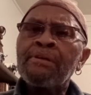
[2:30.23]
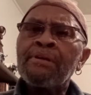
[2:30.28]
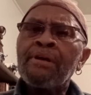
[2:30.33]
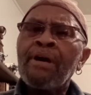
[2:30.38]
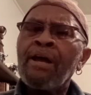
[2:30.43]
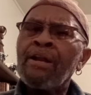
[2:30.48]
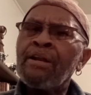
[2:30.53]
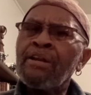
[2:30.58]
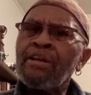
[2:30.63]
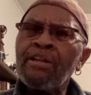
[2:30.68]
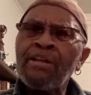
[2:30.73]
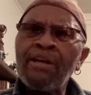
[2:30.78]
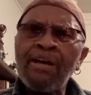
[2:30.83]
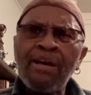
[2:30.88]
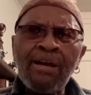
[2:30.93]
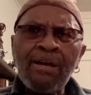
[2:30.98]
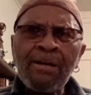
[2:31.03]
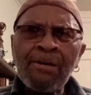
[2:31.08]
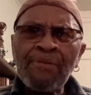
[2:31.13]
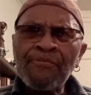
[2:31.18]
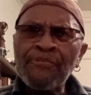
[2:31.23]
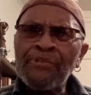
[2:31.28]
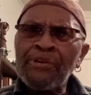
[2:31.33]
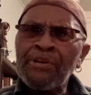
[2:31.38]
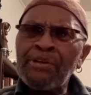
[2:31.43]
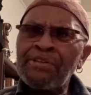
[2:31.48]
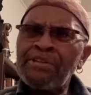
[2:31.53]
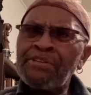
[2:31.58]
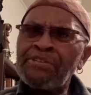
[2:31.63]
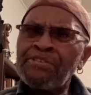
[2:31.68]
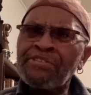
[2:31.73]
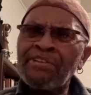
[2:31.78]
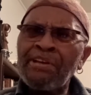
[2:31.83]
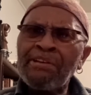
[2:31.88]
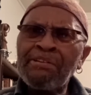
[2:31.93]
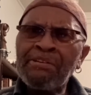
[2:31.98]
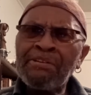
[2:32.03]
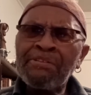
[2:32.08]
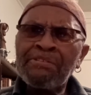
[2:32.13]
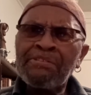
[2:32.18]
a love for her
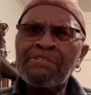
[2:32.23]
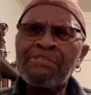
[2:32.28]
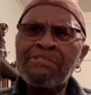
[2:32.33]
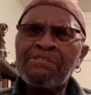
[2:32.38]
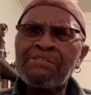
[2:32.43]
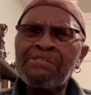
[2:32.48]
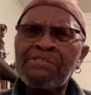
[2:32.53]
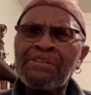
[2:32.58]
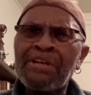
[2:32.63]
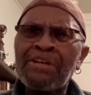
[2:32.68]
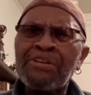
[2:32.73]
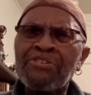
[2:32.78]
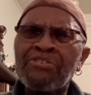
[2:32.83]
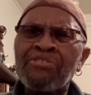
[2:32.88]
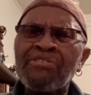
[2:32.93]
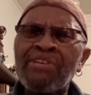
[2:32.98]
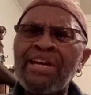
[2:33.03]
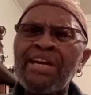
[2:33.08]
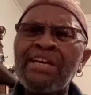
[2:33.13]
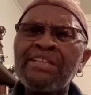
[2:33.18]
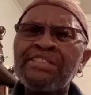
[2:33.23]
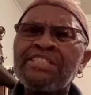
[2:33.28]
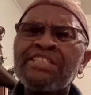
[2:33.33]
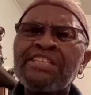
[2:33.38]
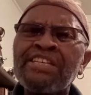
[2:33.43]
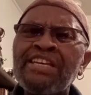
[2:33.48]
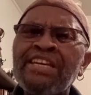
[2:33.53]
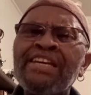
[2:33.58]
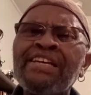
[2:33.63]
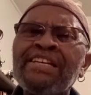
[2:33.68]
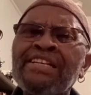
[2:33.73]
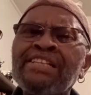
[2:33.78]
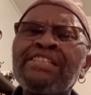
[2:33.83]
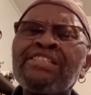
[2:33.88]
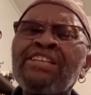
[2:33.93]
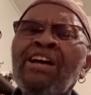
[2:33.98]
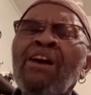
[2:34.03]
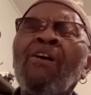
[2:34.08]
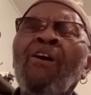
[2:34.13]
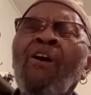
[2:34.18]
descendants that
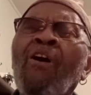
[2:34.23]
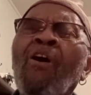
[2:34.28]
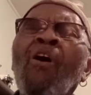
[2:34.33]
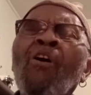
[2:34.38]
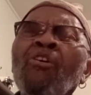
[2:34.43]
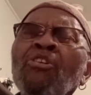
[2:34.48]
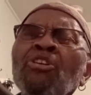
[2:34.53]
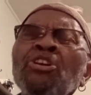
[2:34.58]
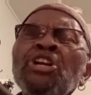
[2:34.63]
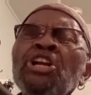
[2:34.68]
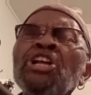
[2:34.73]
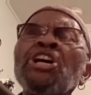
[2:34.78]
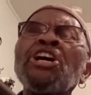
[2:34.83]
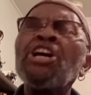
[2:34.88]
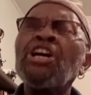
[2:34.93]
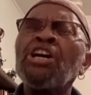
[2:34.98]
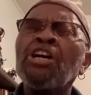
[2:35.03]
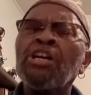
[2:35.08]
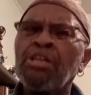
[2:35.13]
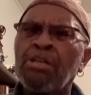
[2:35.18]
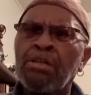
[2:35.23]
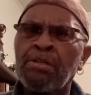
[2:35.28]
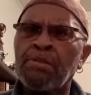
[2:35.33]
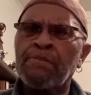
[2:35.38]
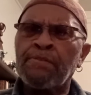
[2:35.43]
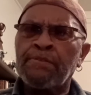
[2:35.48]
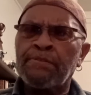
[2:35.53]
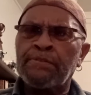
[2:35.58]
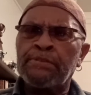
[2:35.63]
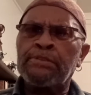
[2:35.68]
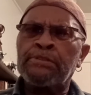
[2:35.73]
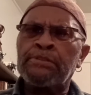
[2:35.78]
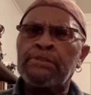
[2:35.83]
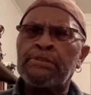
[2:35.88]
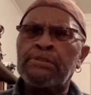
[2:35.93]
transcends all love